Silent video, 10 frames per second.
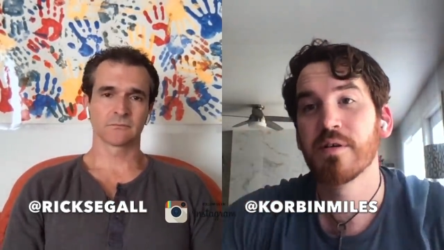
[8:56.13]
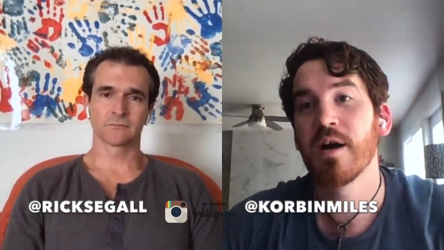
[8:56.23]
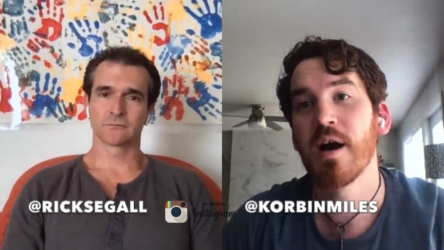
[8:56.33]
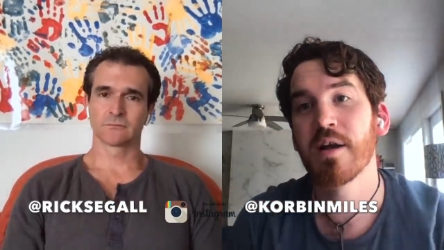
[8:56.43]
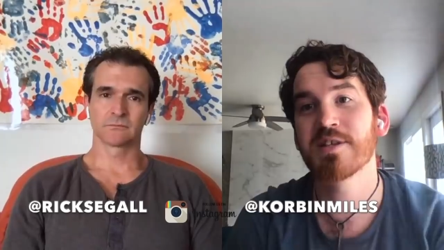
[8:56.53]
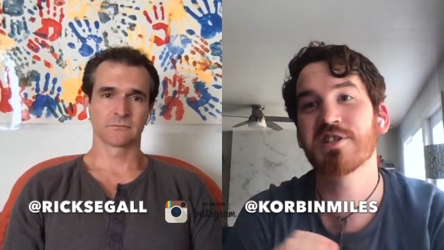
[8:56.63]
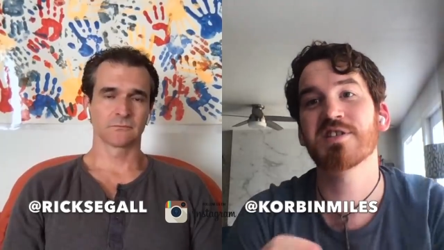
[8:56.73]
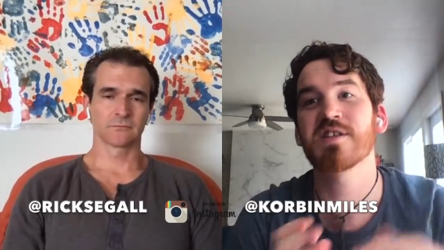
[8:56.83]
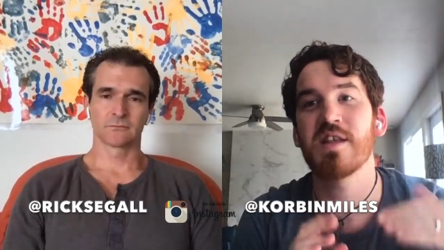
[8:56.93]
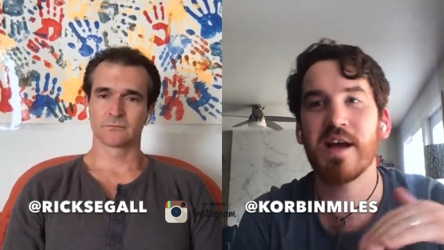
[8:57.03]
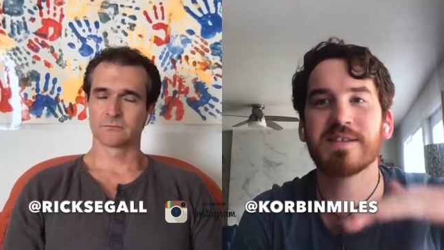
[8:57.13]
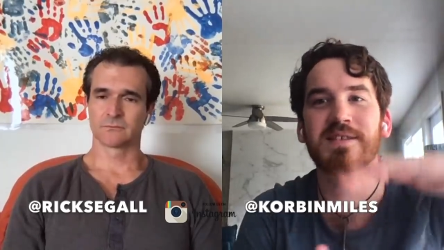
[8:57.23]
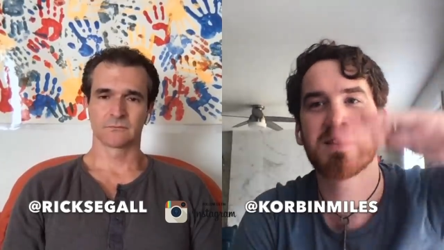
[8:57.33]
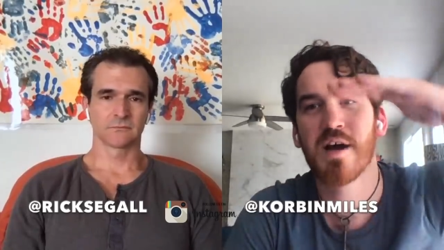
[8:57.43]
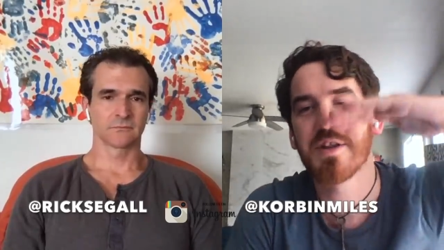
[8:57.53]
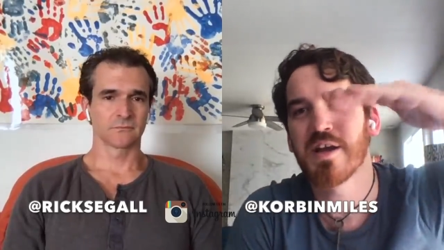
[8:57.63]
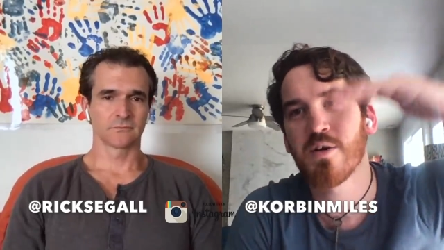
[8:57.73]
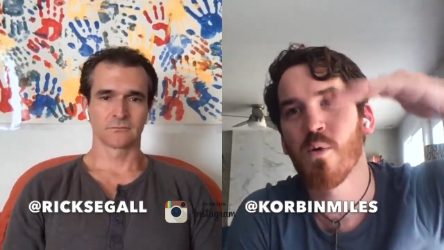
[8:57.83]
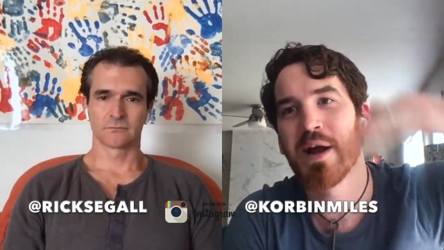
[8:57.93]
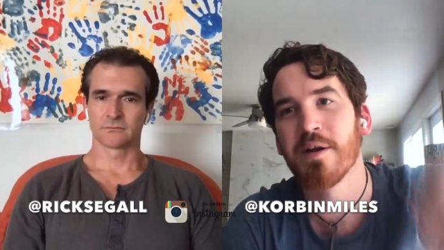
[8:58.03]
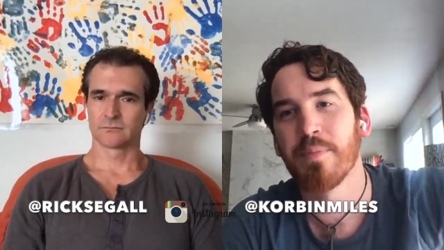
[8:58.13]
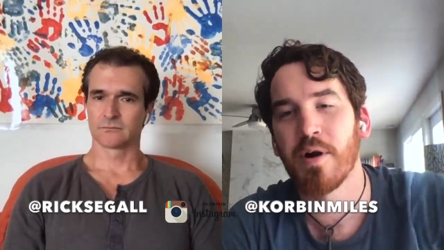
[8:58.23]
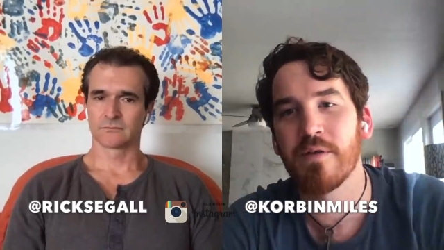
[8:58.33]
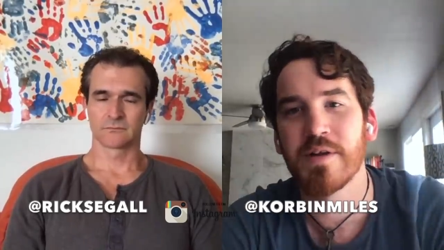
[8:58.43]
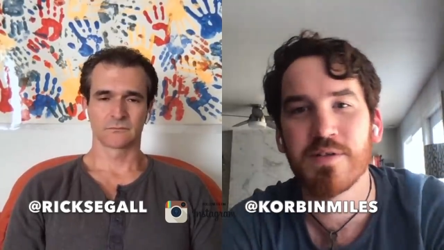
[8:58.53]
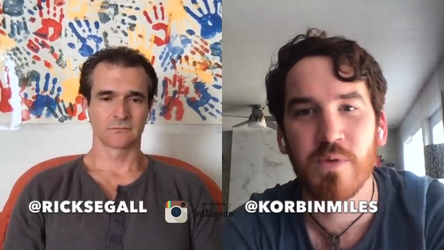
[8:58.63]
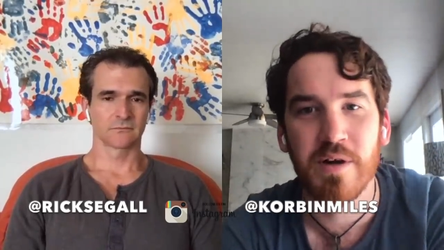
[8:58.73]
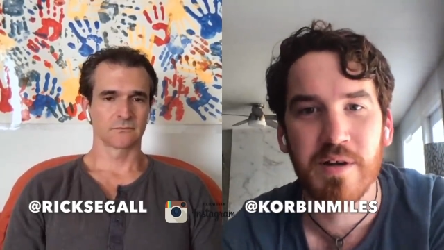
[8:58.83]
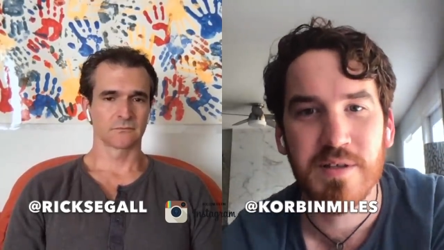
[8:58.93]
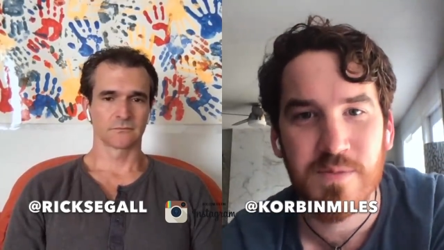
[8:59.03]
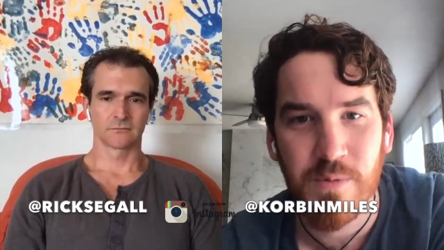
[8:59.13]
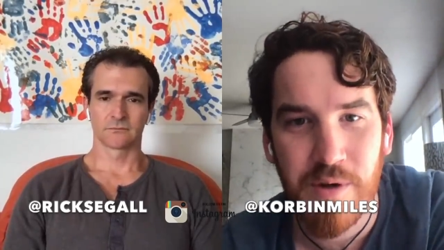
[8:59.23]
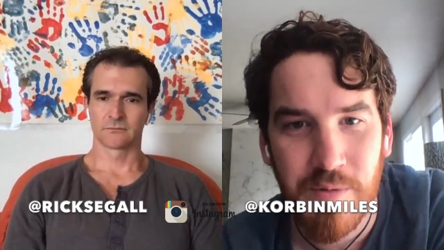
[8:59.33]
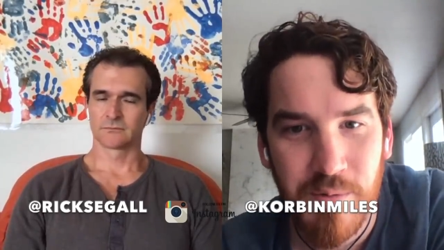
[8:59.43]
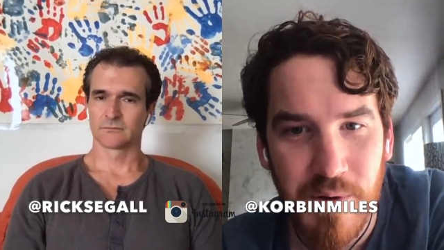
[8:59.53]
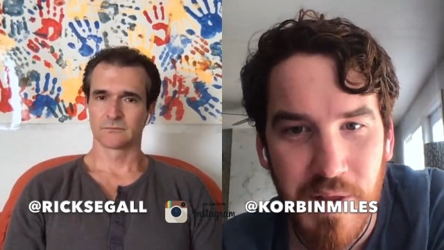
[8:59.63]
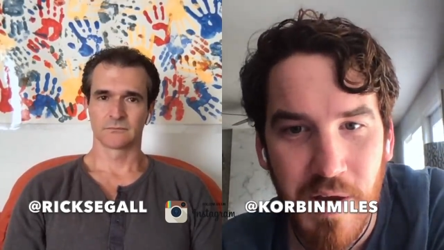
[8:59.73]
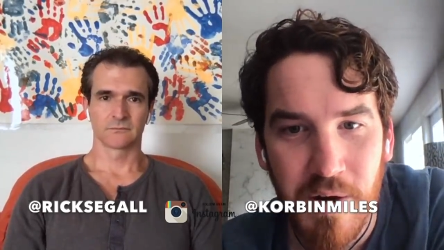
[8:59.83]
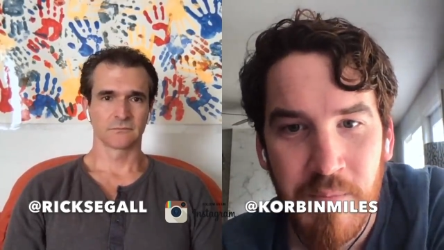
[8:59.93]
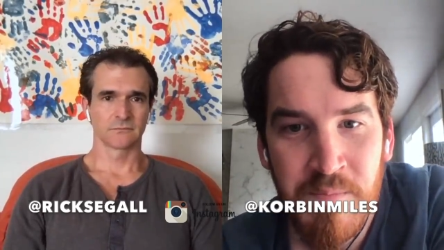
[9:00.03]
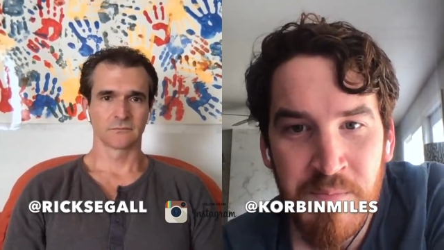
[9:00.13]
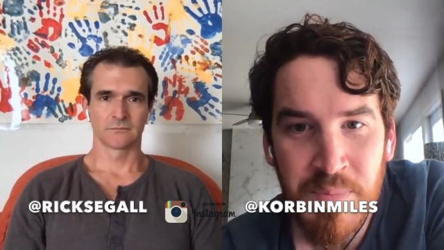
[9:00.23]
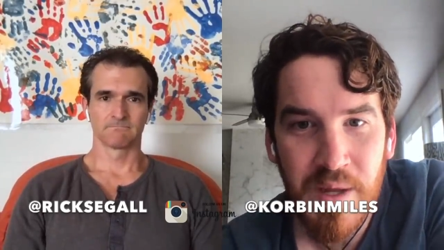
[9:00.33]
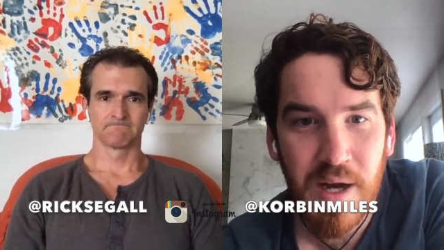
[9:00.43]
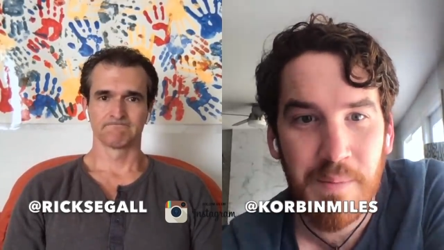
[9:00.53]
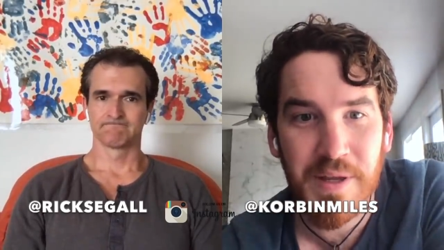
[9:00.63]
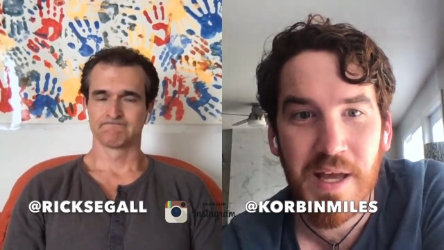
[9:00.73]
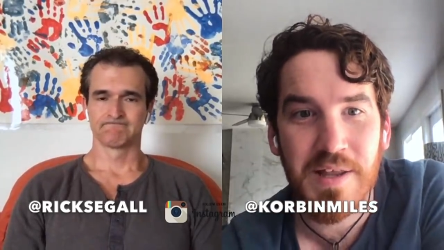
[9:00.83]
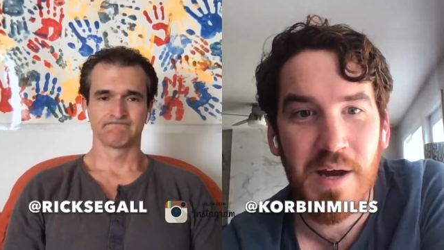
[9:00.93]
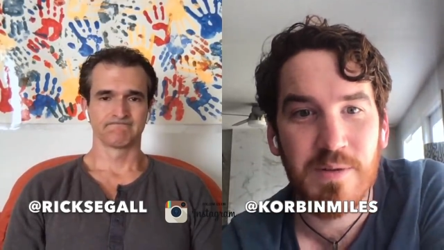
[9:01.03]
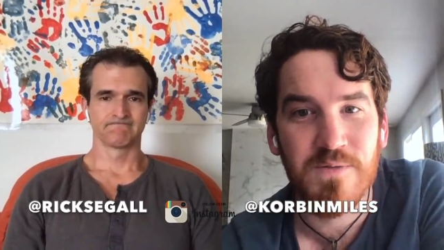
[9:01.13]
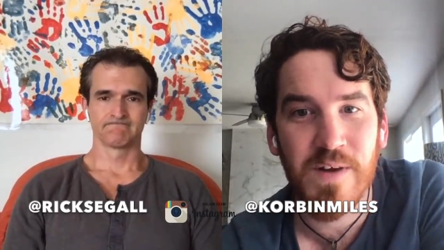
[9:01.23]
Speaker 1: Uh, it's just that's on the equator part of it. It's where it is, where where they are. Uh, but yeah, that was